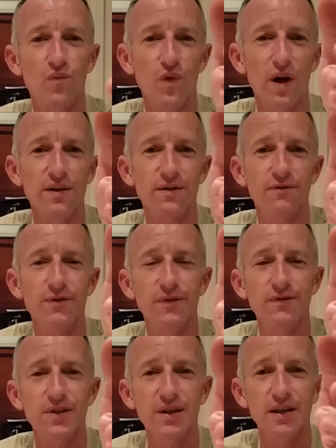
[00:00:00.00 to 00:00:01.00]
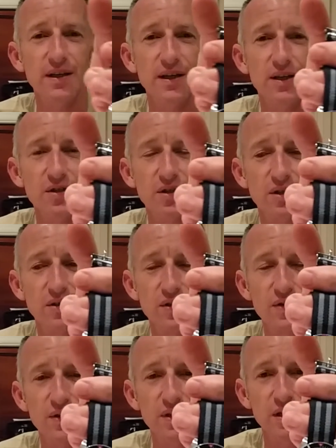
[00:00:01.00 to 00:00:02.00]
1 to 15, as you can
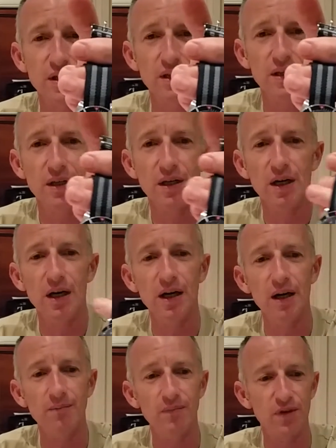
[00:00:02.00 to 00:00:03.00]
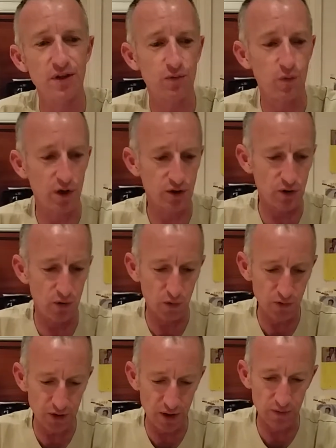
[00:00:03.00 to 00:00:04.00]
see. This watch
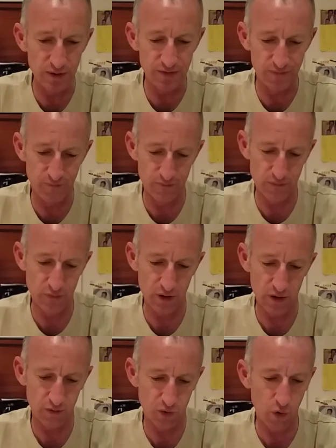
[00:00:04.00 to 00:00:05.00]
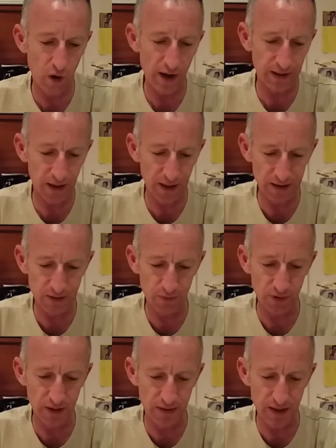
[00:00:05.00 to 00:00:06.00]
also is quite
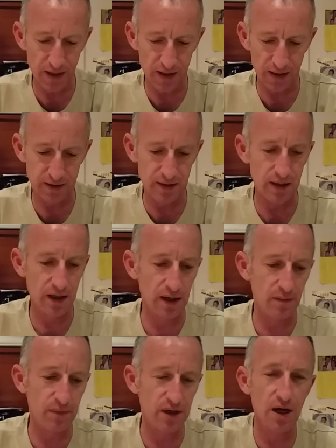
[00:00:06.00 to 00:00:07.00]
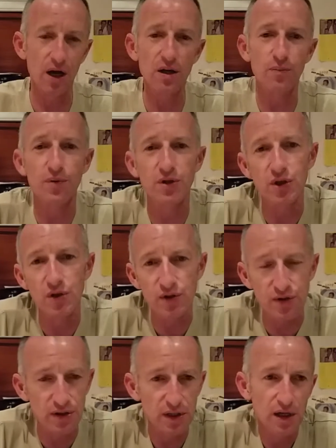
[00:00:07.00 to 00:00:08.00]
collectible in that he only
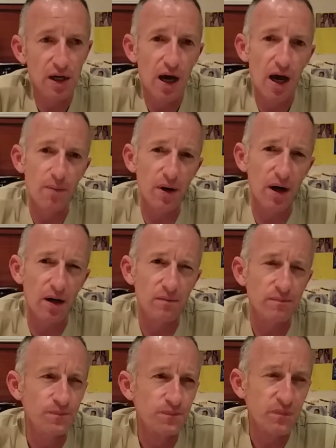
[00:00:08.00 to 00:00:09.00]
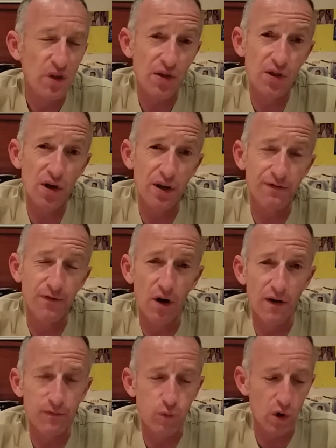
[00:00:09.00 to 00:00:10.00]
produced about
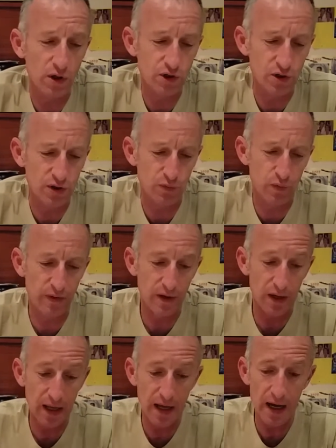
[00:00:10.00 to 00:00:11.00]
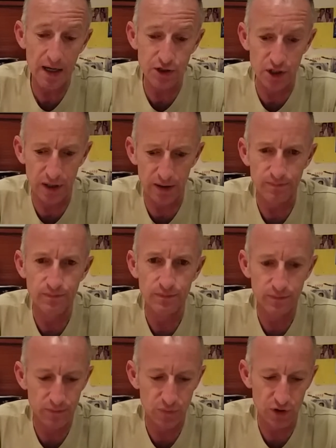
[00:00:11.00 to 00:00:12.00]
35 watches with a larger
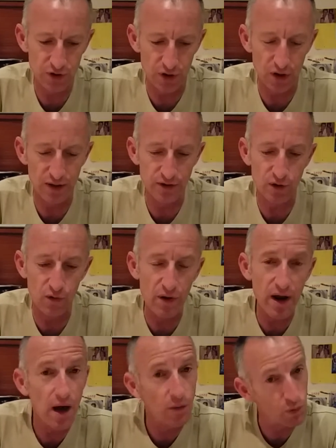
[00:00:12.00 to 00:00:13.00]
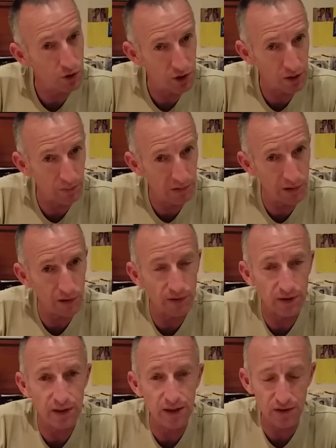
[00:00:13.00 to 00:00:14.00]
size crown, which he put on
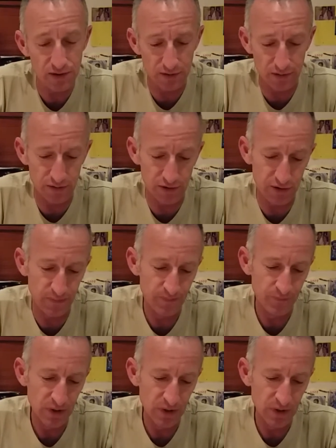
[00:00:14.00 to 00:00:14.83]
the Kingstons,